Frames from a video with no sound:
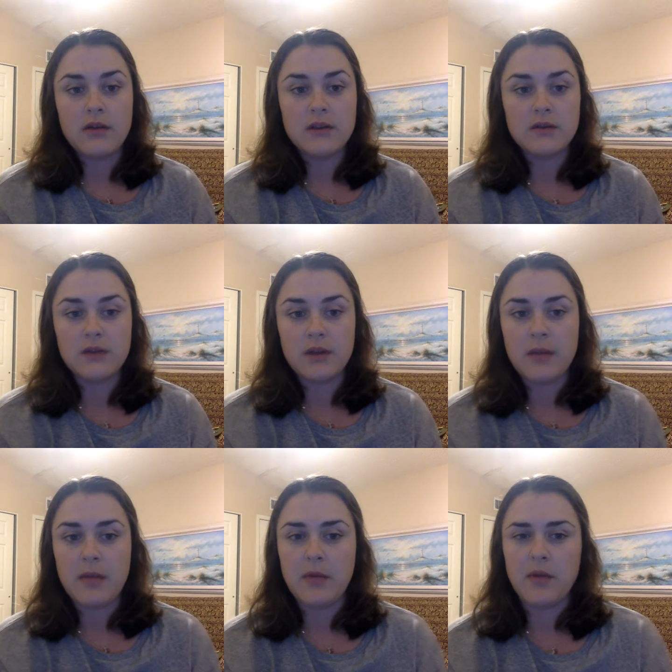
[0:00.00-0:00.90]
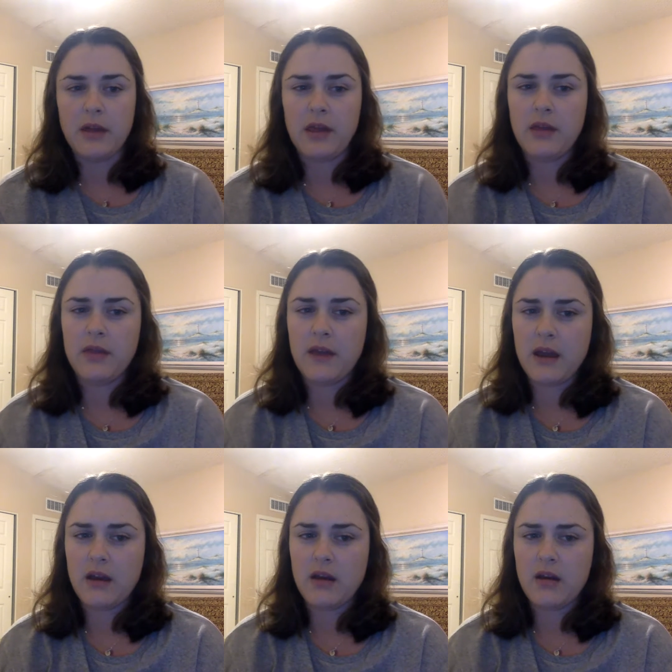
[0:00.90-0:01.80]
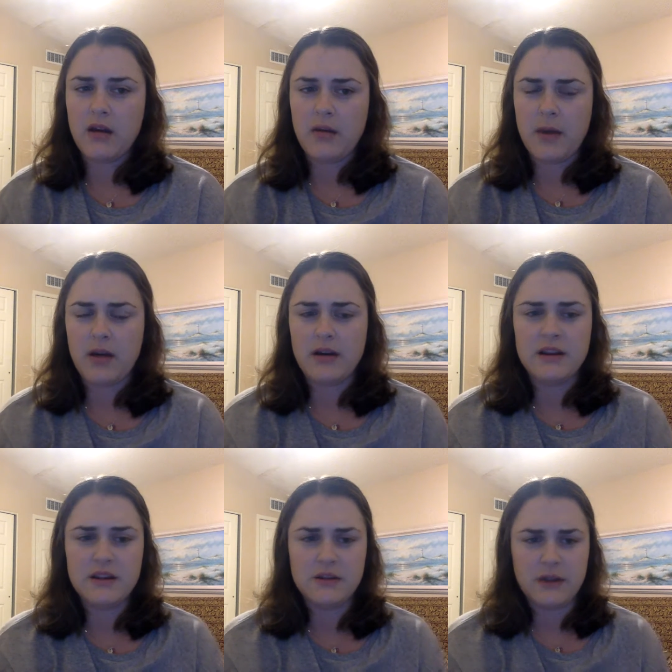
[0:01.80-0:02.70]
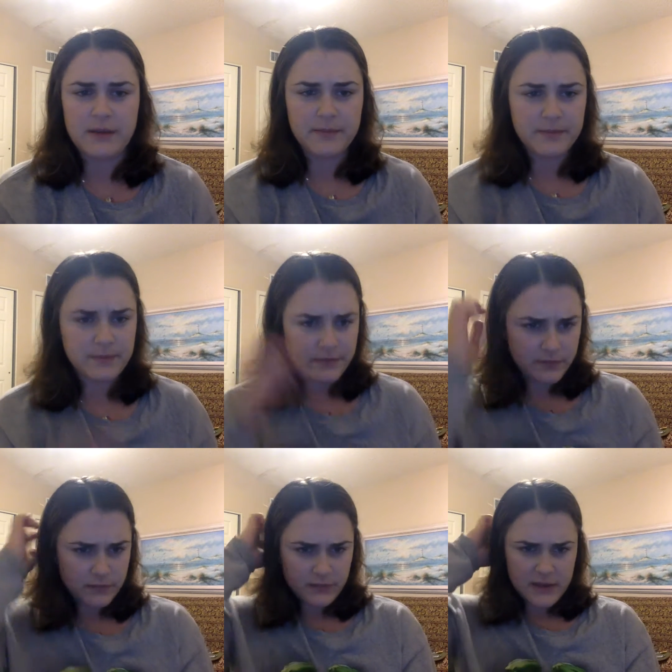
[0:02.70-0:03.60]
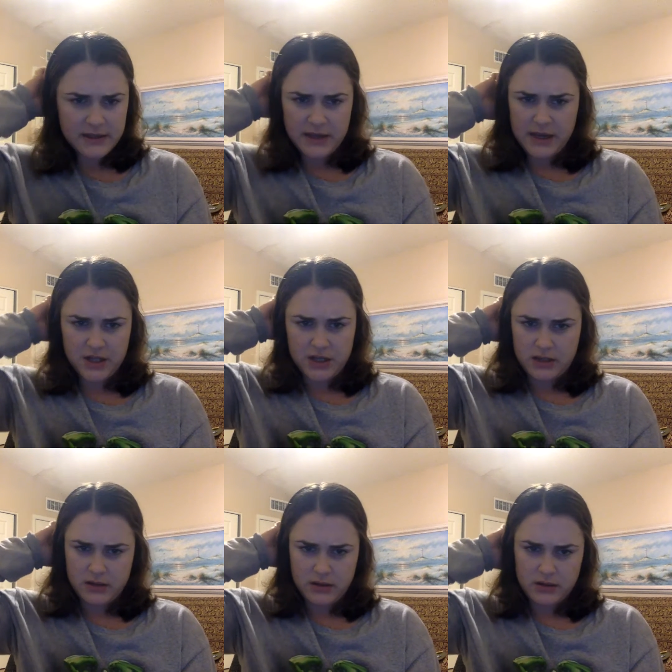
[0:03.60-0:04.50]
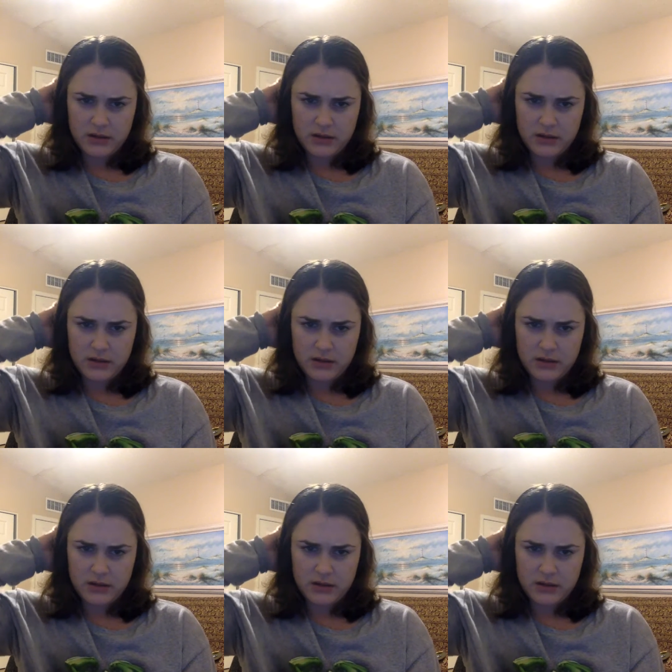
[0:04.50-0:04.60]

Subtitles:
This really made me really think about our history as a nation.